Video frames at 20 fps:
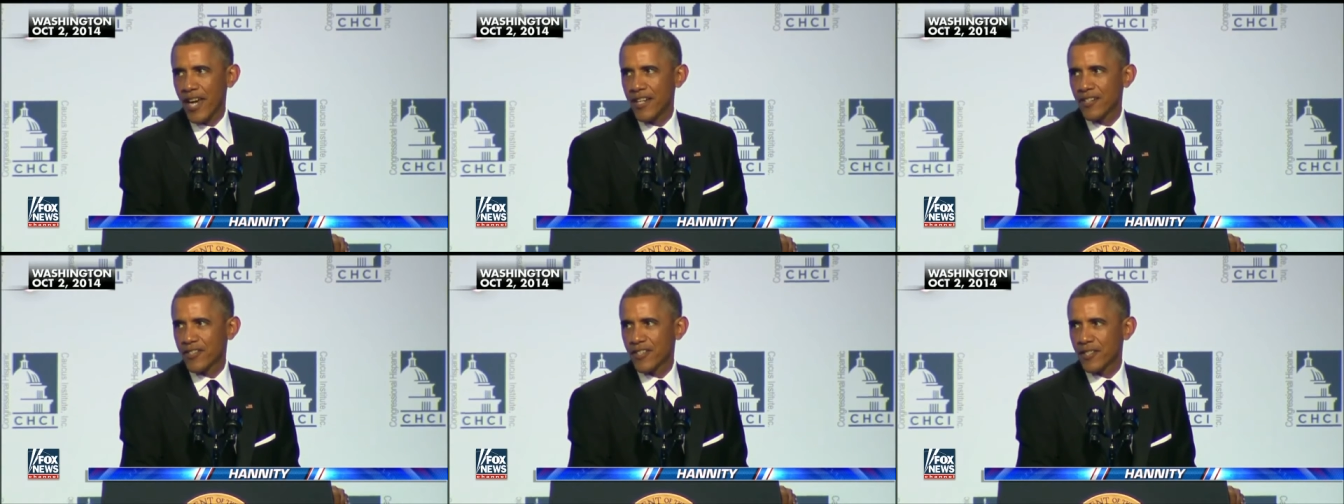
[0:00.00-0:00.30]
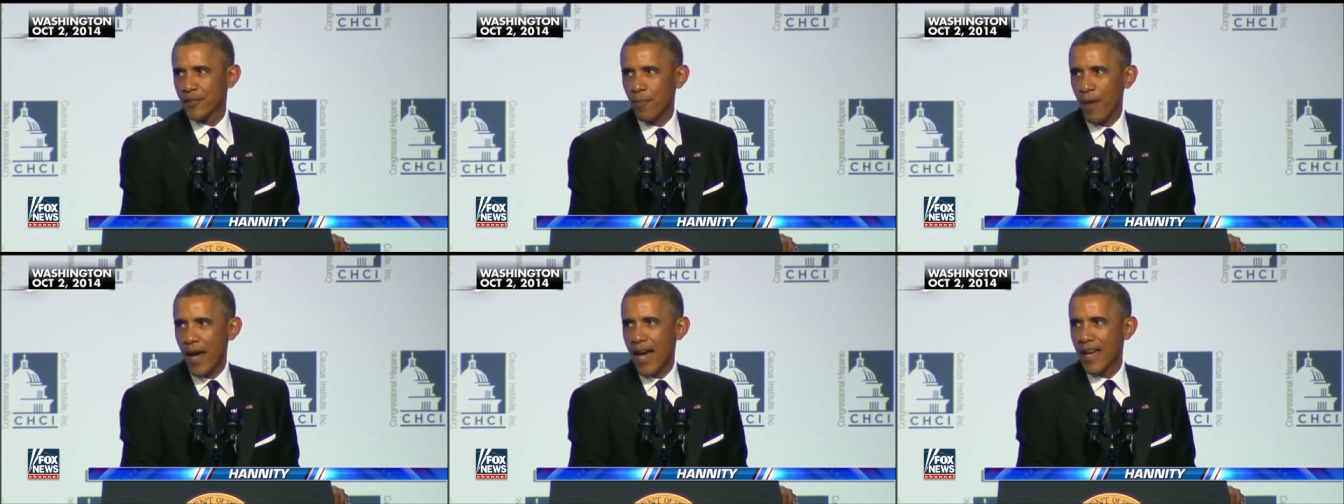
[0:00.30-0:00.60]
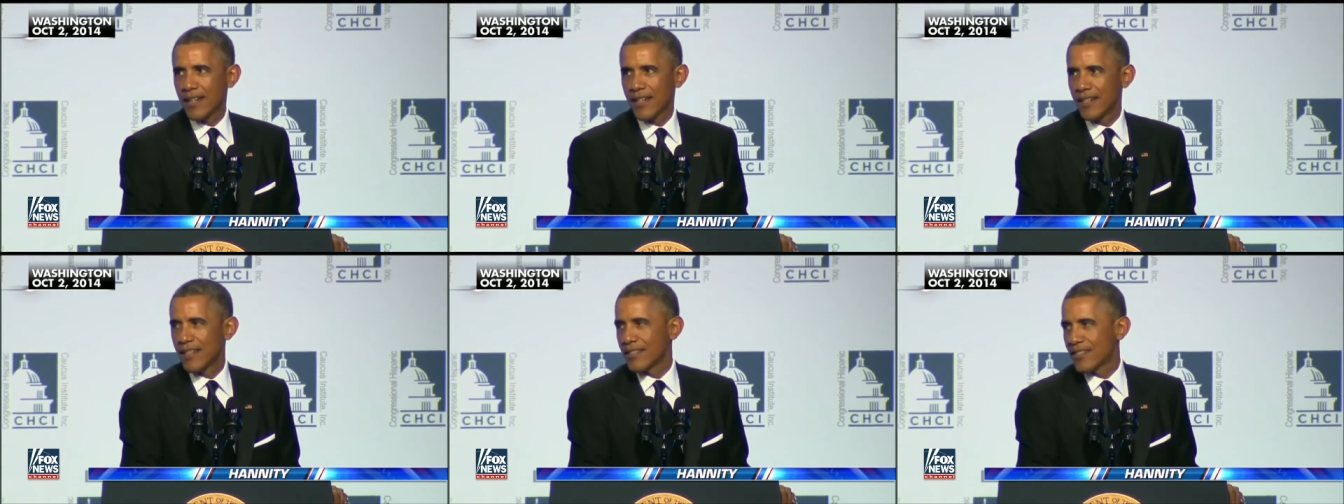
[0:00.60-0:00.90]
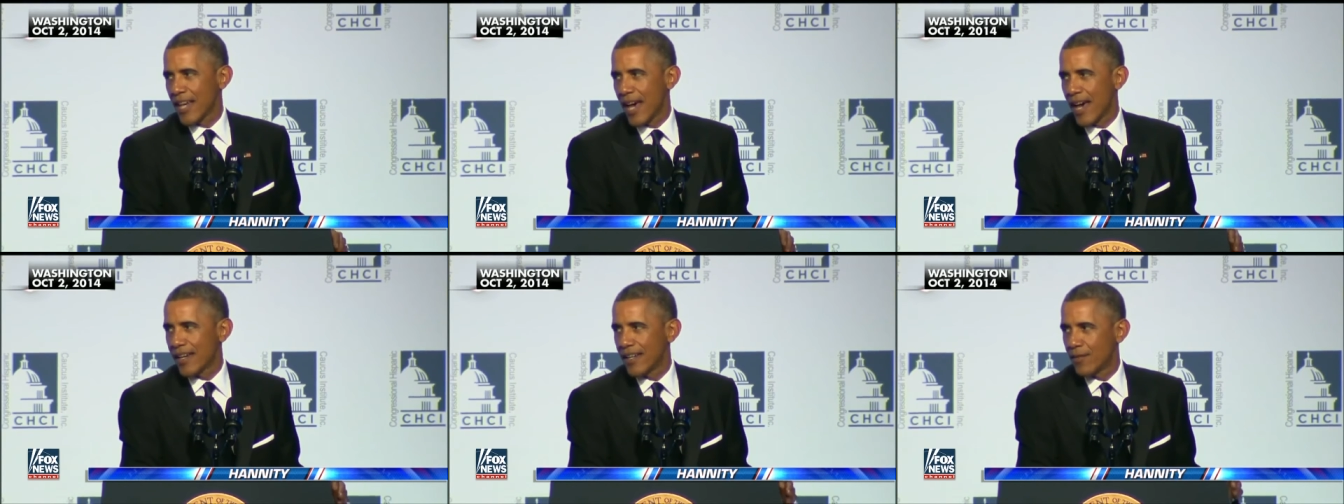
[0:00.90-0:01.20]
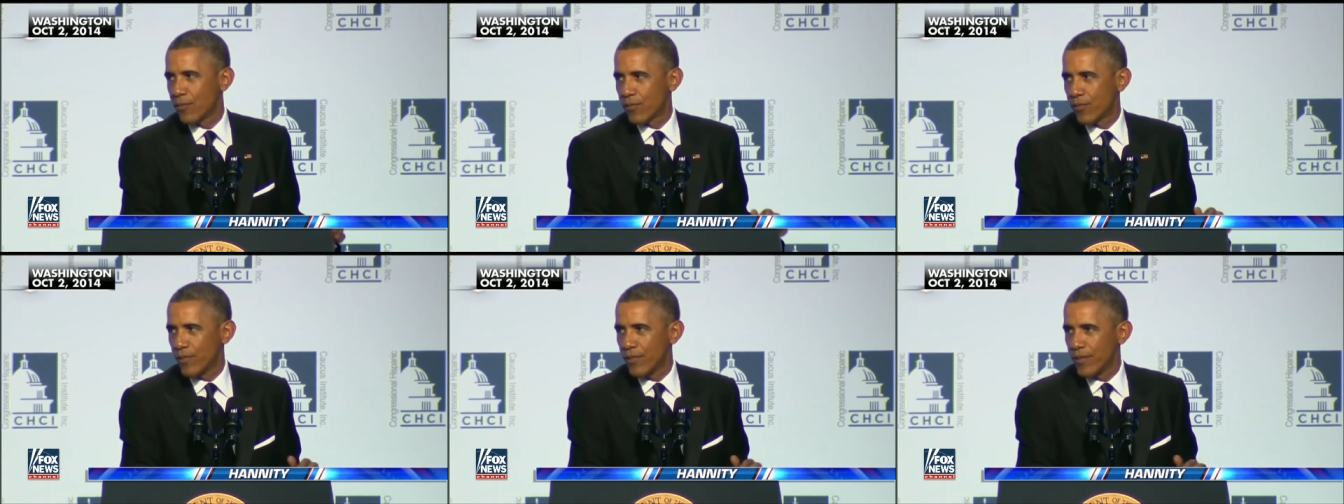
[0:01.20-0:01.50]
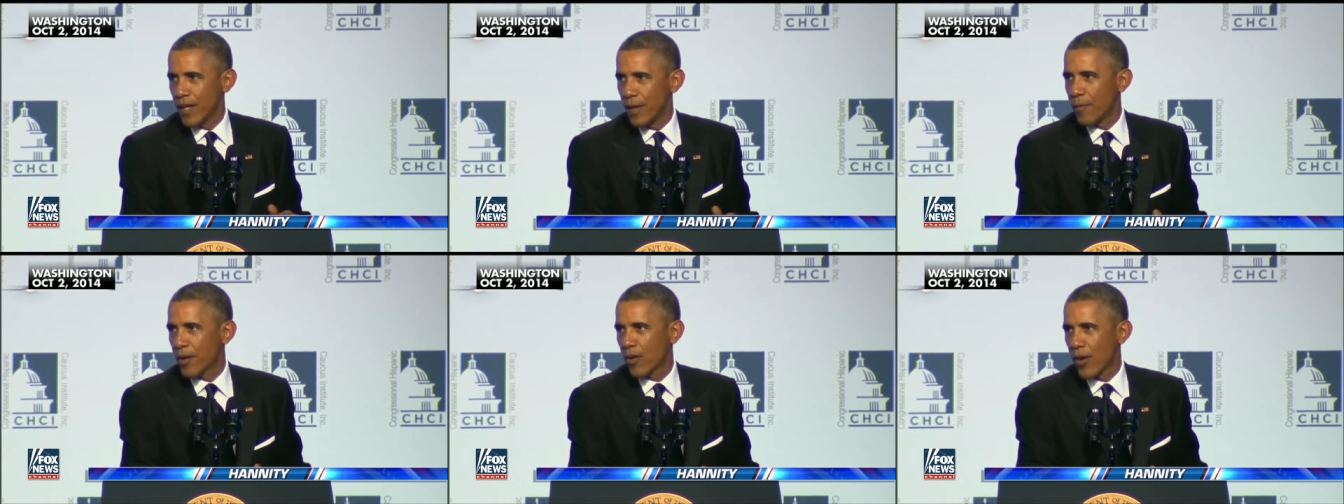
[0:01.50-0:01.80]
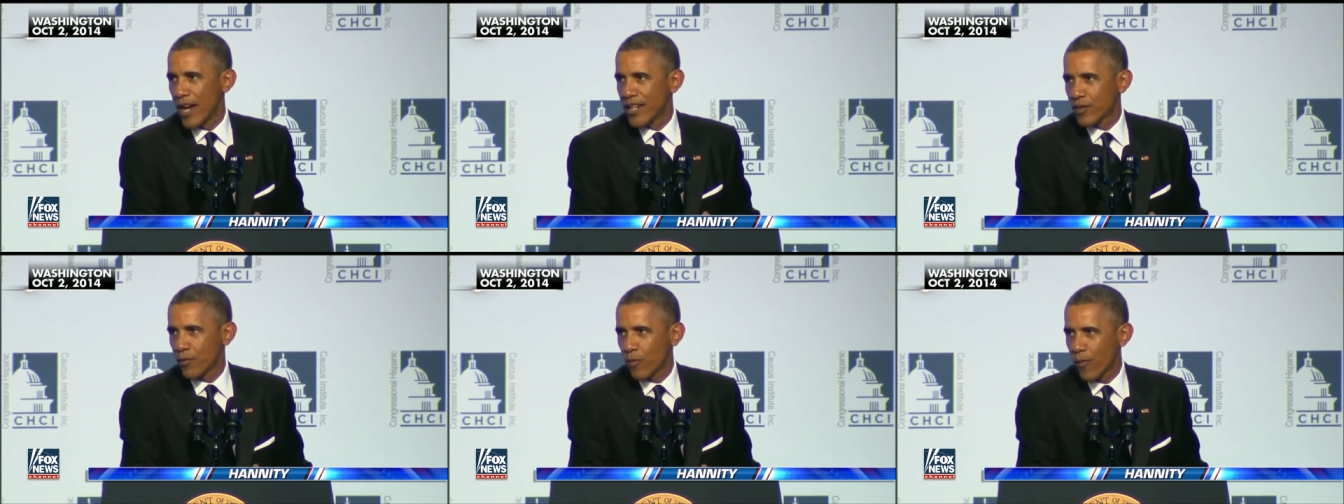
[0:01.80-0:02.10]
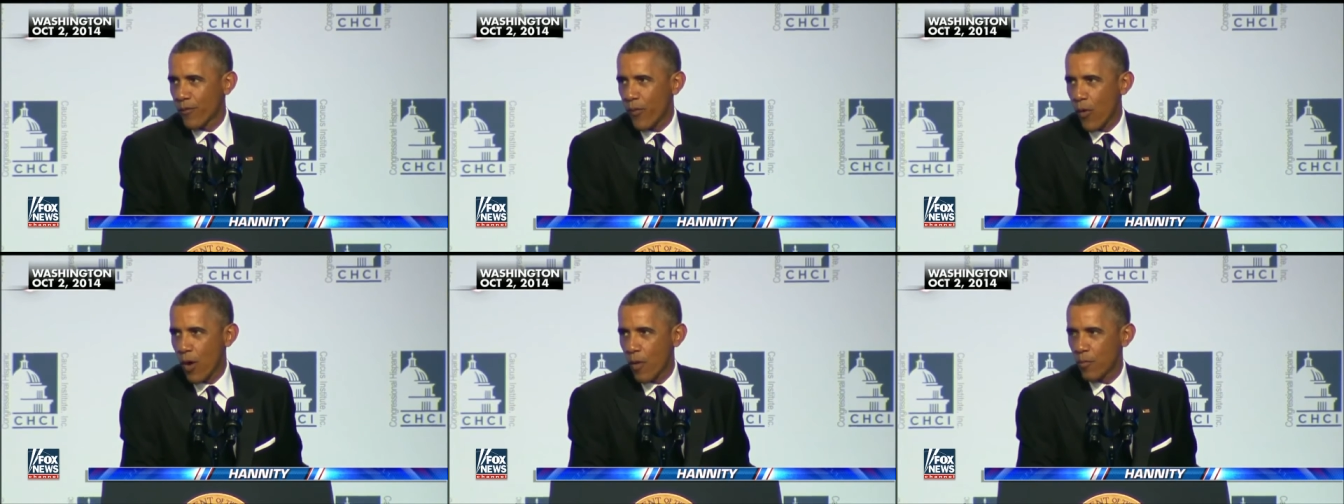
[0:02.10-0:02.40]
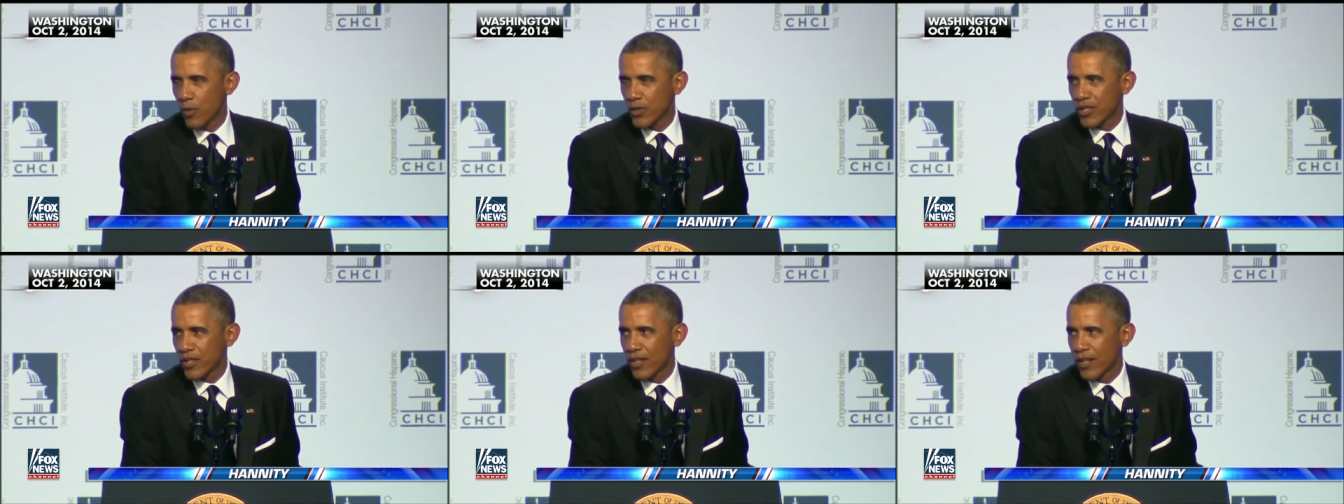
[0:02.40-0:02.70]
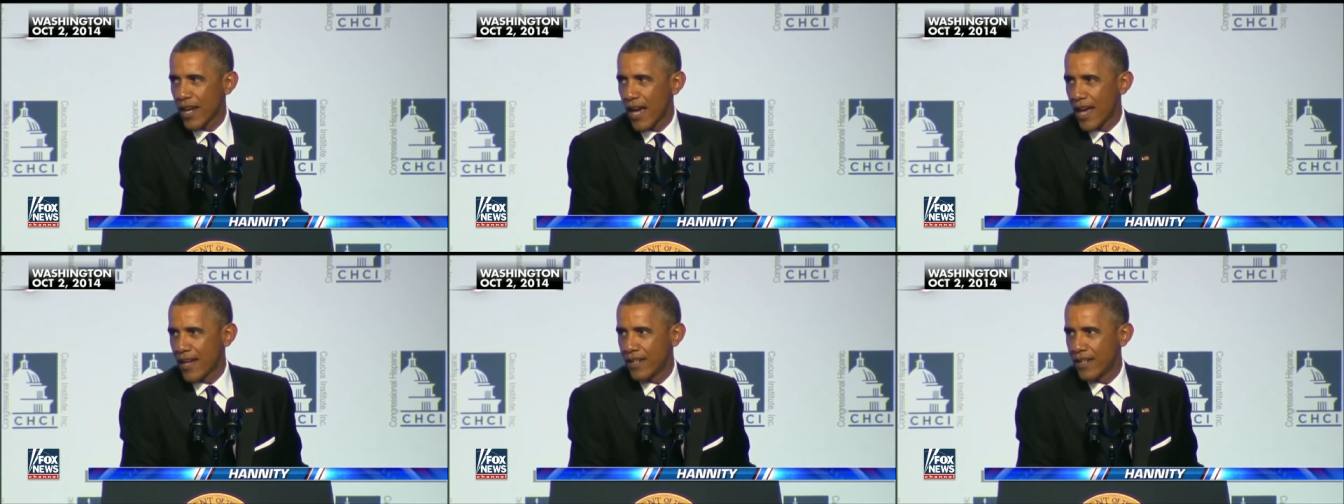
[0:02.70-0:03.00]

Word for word: changed his mind and decided immigration reform was a good